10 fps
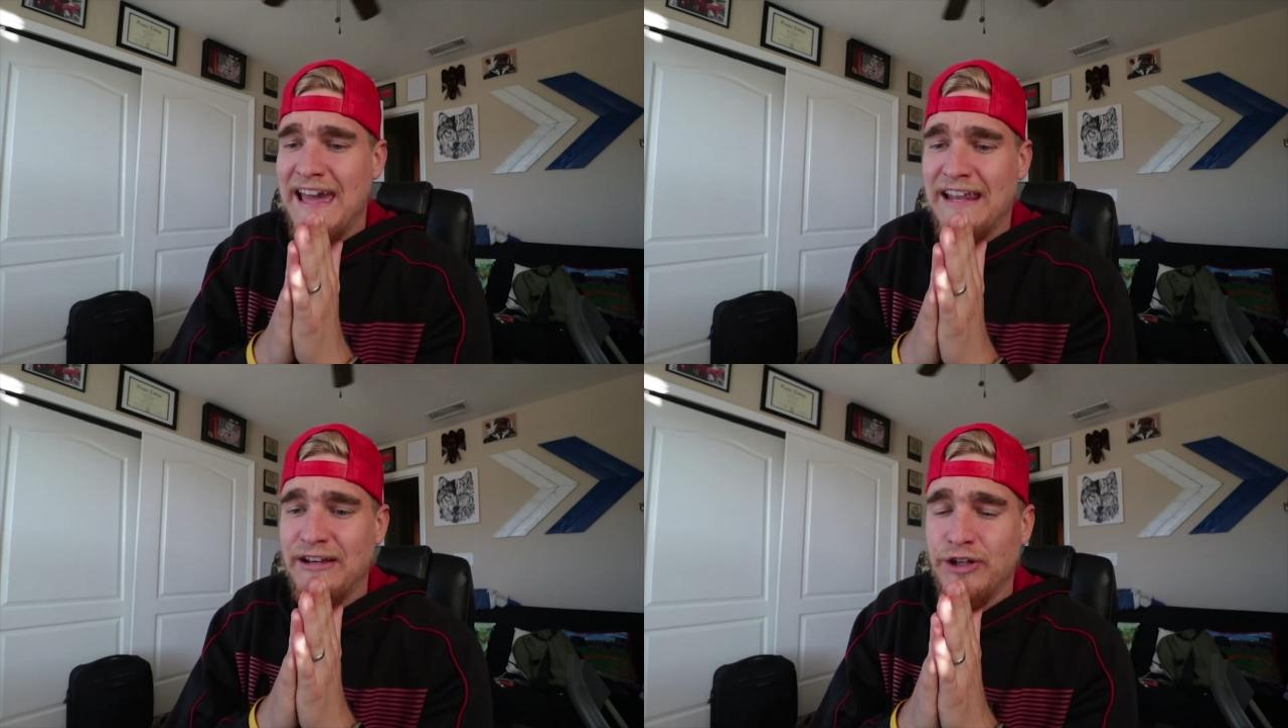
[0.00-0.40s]

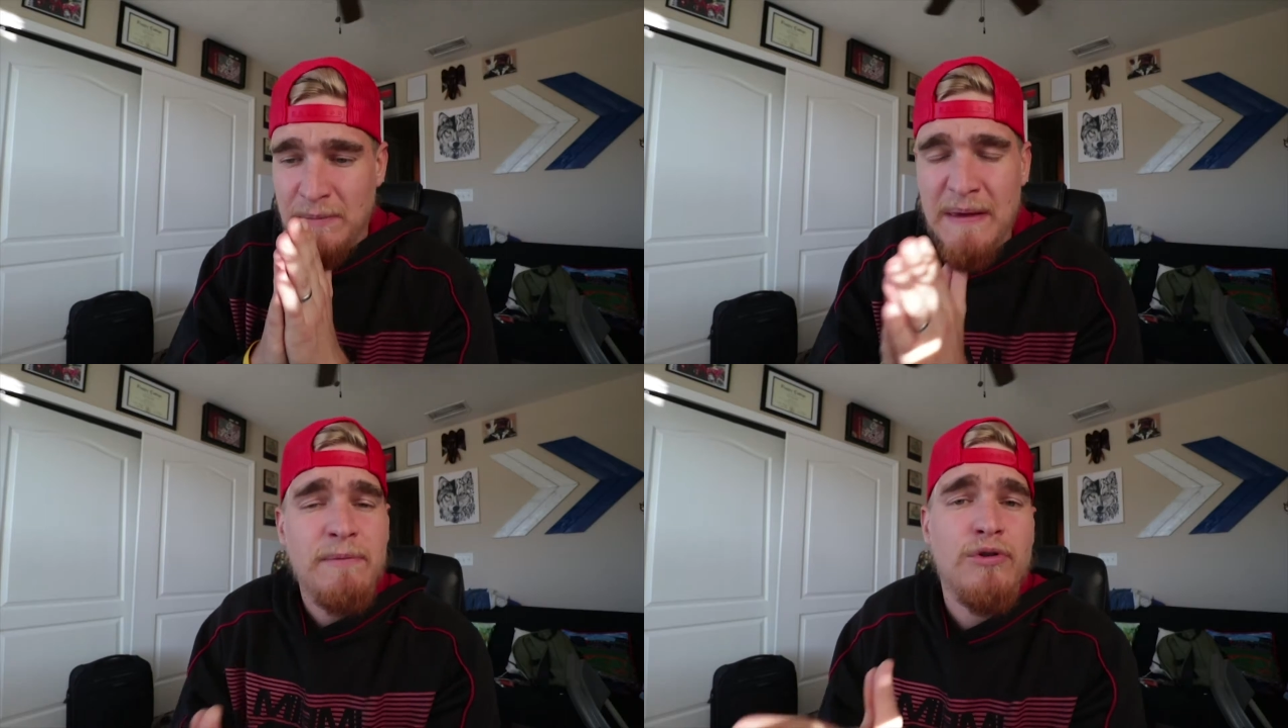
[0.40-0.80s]
and
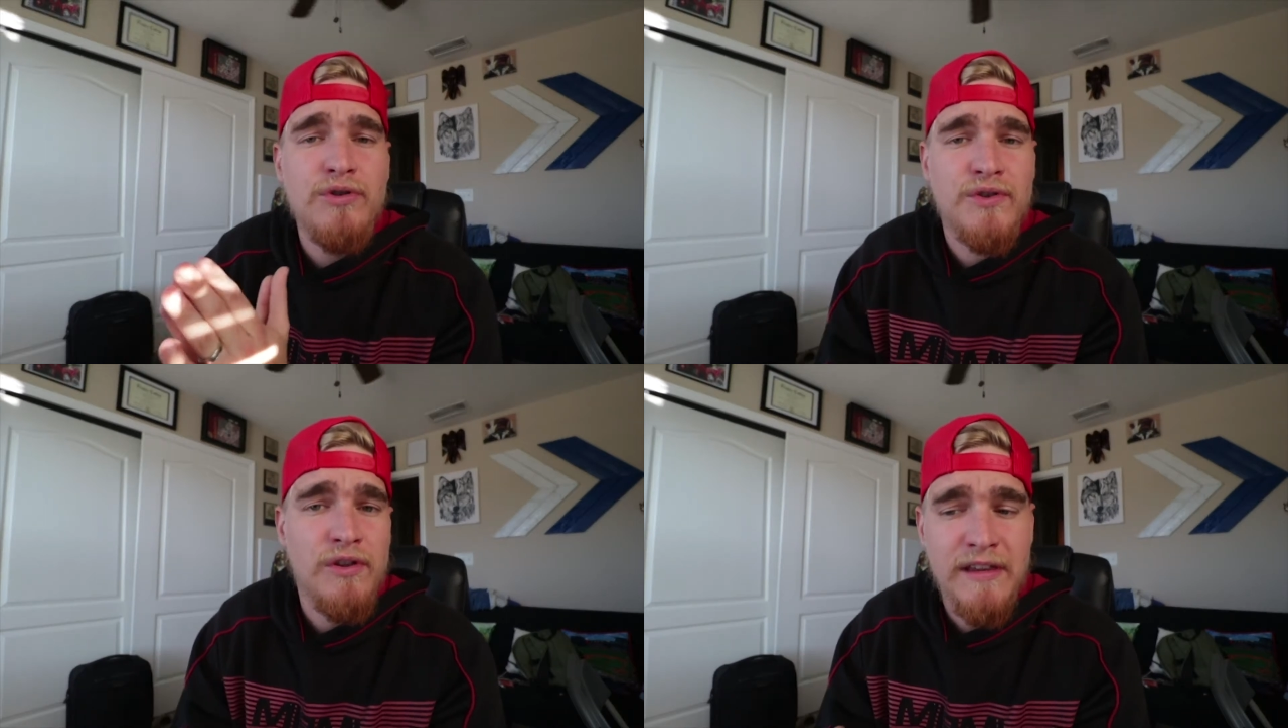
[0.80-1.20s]
the people
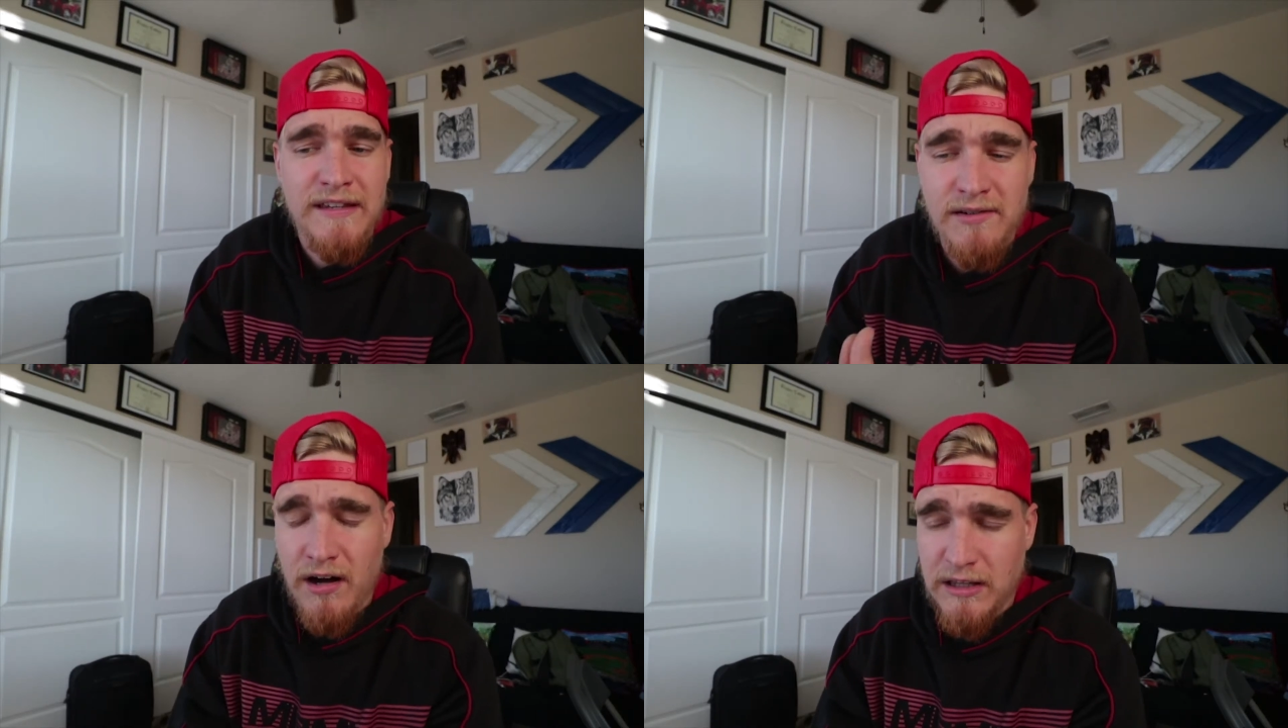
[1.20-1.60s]
who do
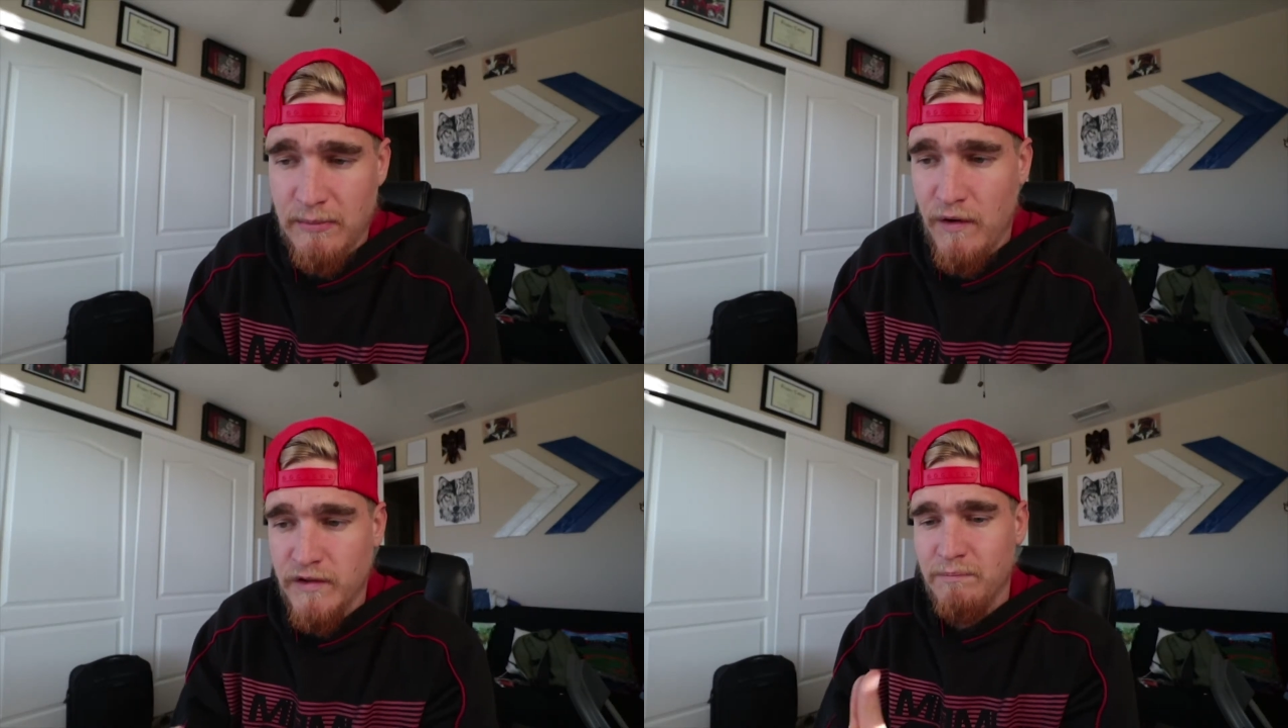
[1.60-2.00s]
least talk
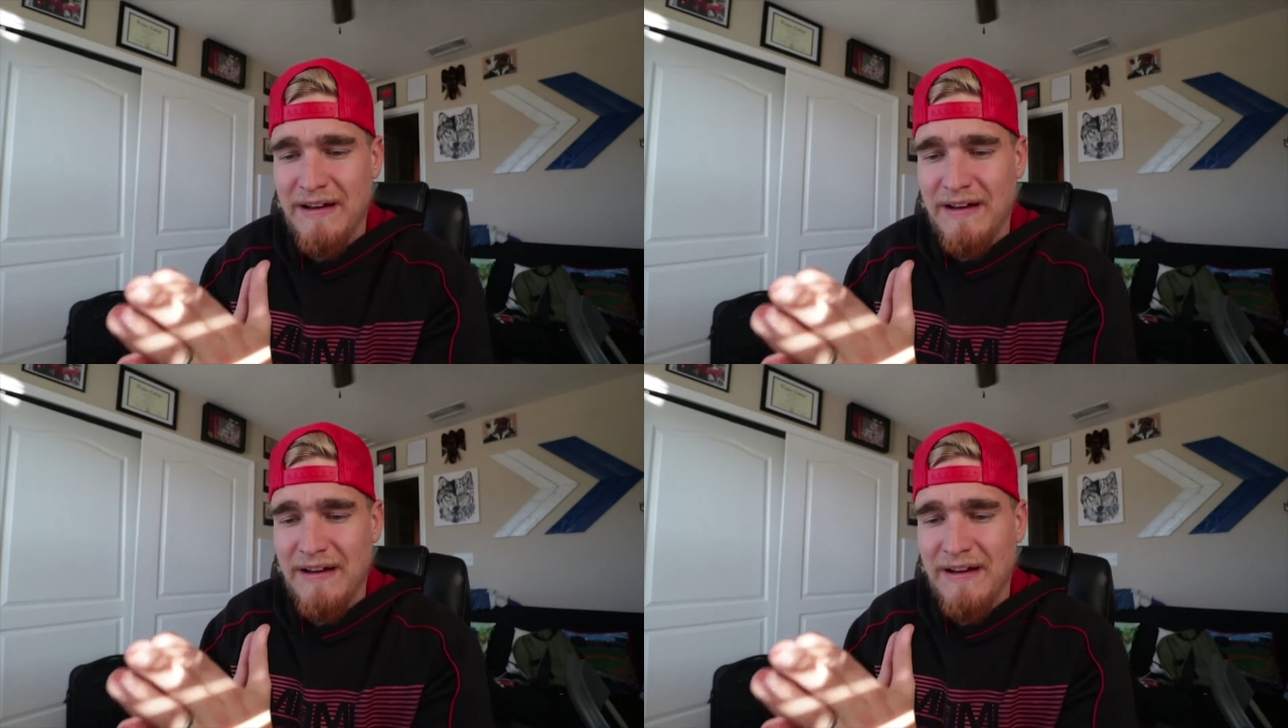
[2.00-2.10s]
the most.